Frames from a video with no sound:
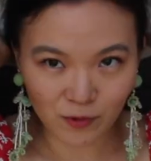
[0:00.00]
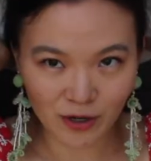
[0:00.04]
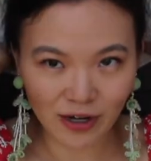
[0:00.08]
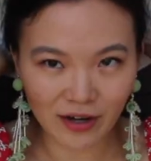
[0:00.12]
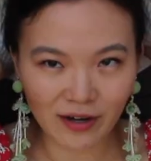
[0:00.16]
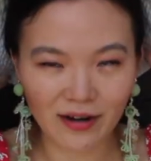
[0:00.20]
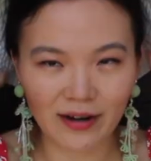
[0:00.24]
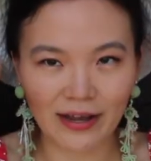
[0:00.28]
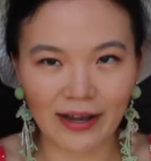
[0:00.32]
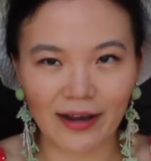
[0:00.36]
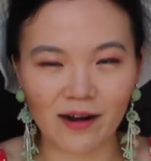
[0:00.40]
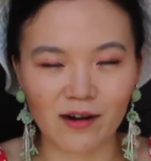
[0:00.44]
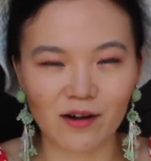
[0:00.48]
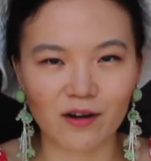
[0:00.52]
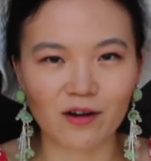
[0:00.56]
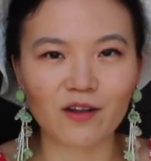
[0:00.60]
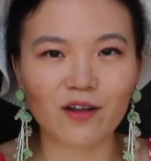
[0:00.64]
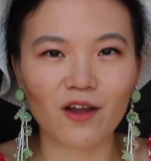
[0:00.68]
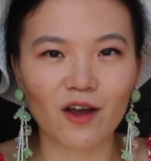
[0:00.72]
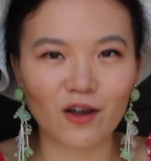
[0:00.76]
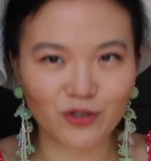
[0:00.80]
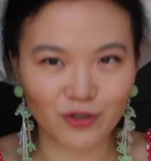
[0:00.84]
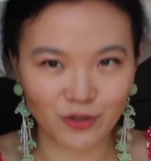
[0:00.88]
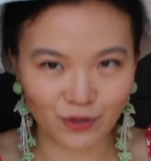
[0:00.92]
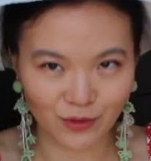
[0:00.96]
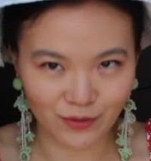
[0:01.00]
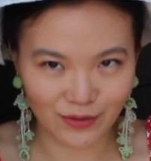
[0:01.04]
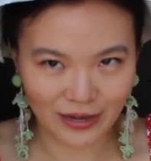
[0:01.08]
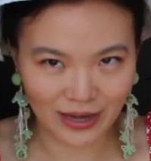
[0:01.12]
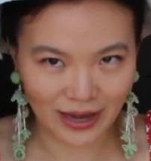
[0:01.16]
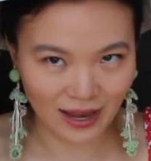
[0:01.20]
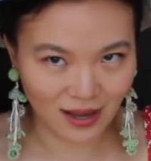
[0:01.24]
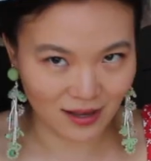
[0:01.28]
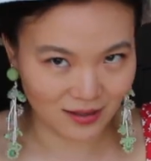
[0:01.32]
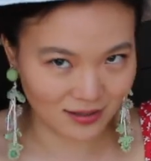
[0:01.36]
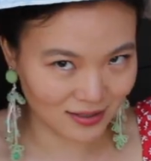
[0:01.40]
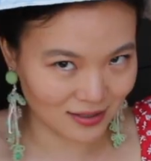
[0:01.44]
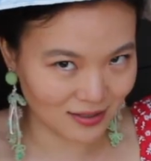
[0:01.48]
wearing a hair cloth, so you
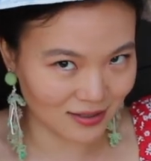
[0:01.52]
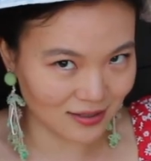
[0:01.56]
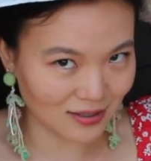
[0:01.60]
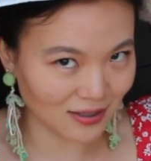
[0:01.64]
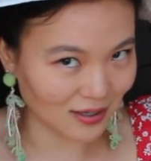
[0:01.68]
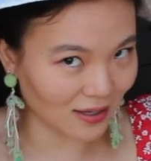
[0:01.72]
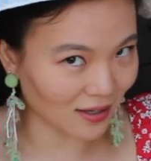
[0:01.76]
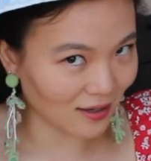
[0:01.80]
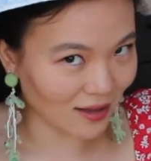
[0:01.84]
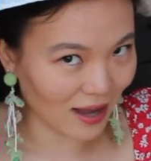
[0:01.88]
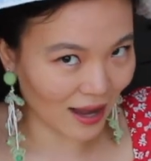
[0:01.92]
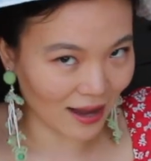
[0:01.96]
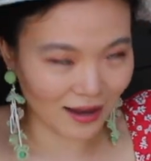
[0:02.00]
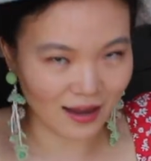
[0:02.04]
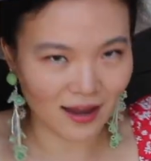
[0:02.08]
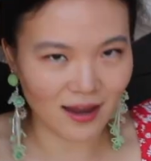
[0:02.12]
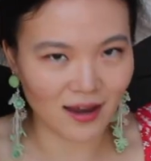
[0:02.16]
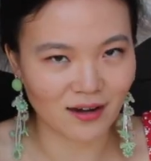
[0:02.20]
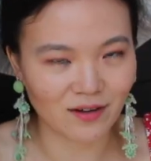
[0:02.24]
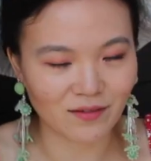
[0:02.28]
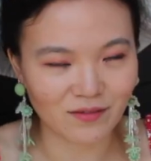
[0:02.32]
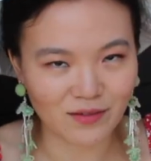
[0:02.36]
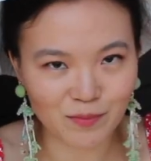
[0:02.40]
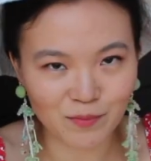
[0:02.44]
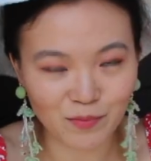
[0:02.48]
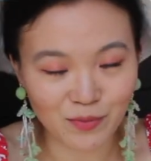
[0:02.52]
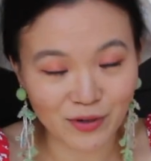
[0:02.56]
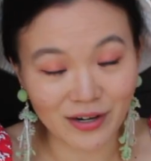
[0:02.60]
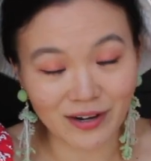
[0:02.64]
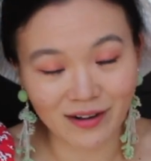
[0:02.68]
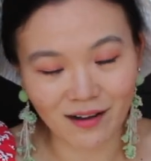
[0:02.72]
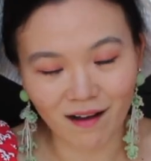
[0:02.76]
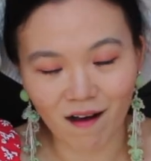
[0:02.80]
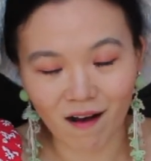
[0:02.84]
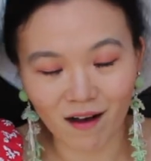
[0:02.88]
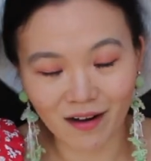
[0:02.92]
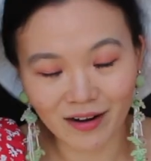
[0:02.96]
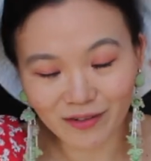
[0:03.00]
can't see. I can't even put
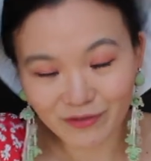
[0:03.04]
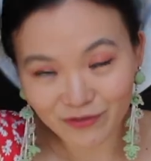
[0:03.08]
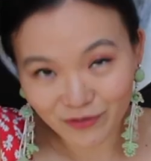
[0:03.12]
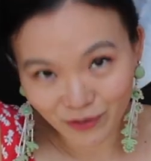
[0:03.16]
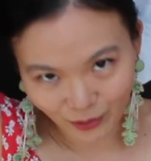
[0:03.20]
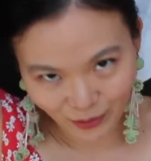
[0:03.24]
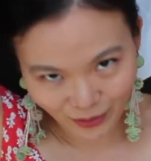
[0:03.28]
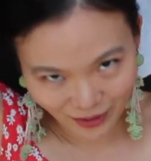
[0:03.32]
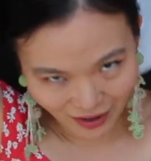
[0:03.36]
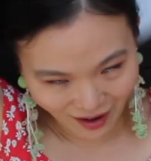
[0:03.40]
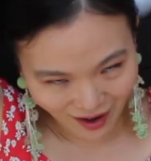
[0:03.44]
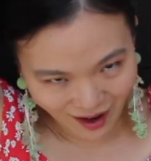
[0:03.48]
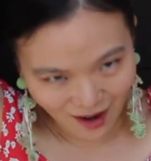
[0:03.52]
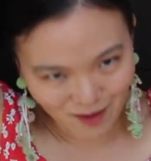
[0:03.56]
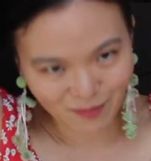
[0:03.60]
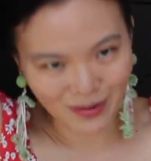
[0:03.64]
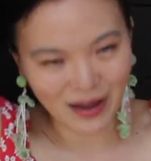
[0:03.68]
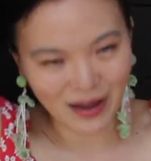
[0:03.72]
it on fully on